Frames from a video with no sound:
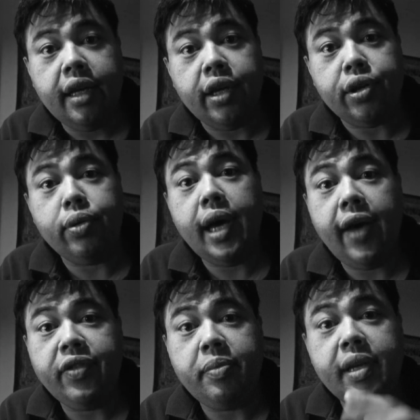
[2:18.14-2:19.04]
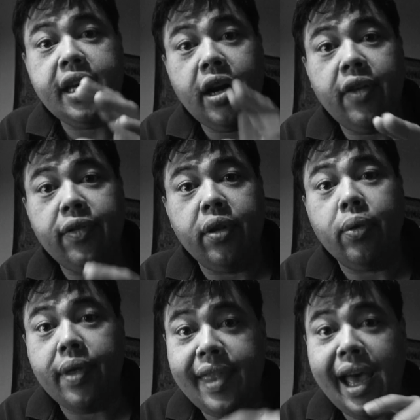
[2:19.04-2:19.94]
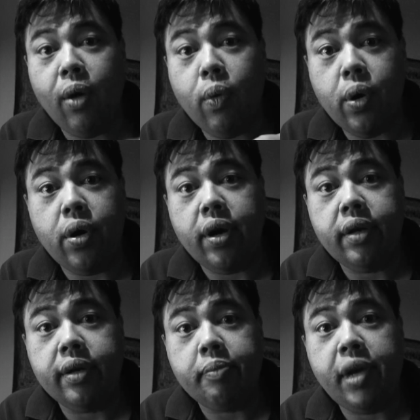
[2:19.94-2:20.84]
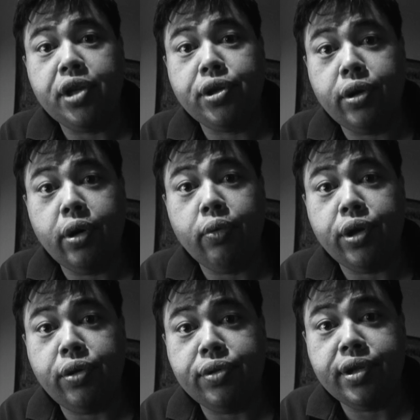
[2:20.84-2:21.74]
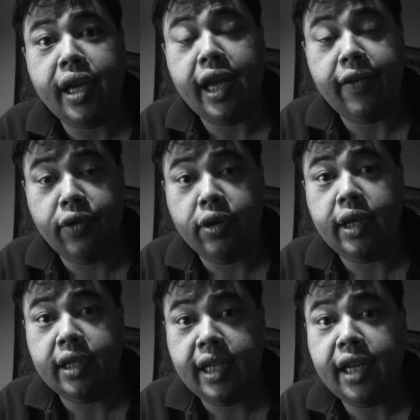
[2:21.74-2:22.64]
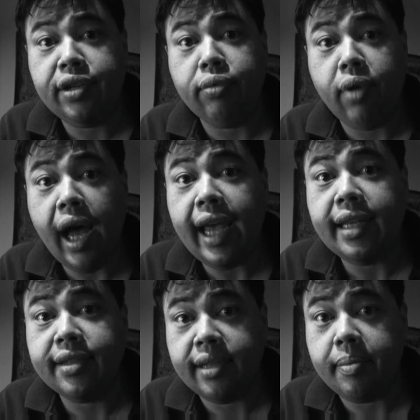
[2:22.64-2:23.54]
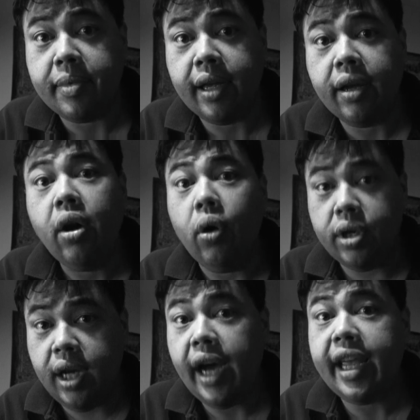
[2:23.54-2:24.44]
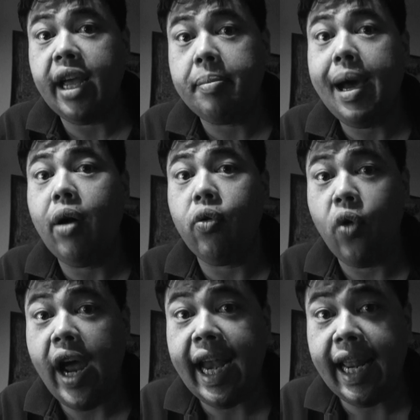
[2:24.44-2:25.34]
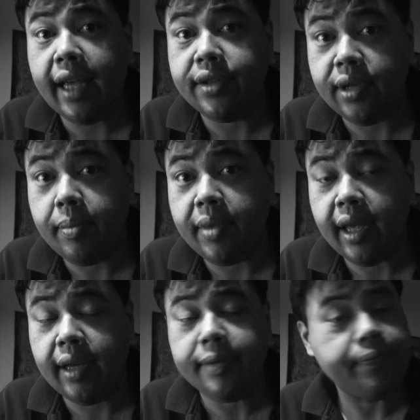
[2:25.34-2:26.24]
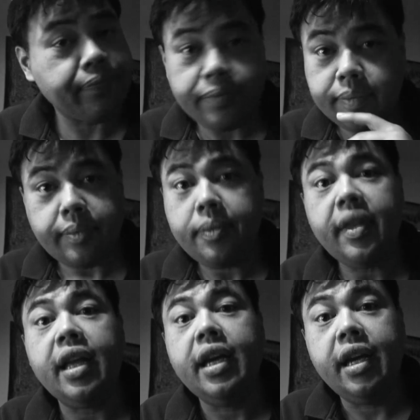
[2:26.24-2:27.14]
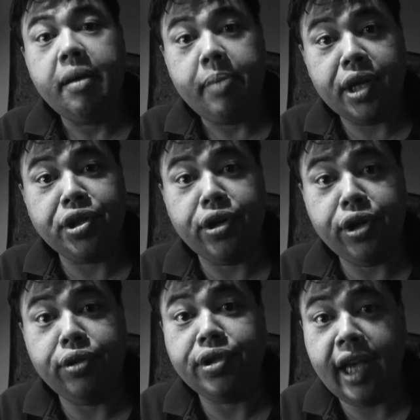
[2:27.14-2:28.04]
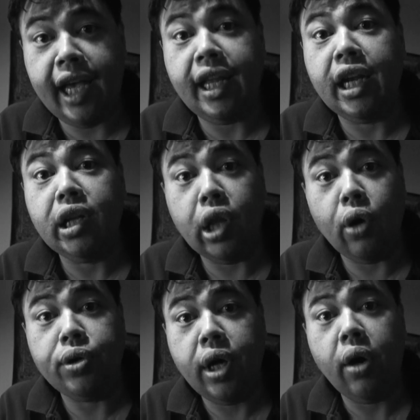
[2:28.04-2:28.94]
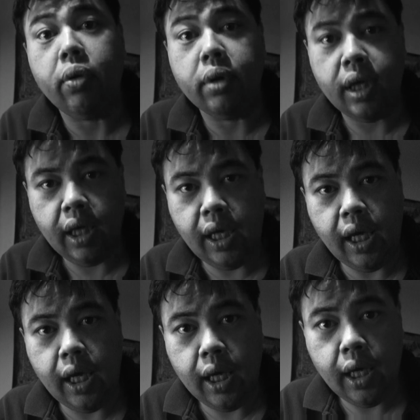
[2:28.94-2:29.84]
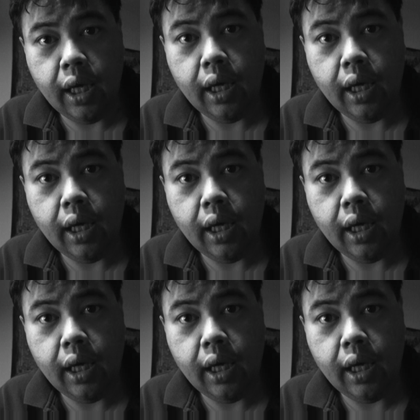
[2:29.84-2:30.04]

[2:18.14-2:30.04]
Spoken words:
Now you have to be careful with that word. Make sure when you say, if you're going to intend to ride something or talking about riding something, make sure you say it in a low tone, key.